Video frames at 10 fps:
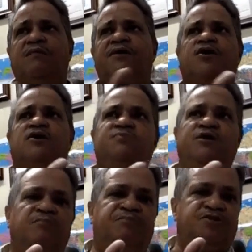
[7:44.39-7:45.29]
because we
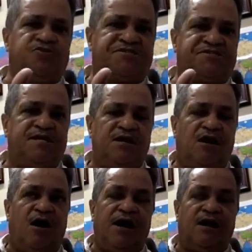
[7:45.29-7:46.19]
don't produce
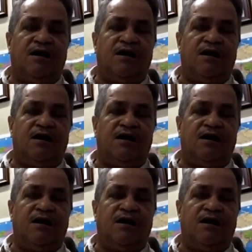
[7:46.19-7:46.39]
oil,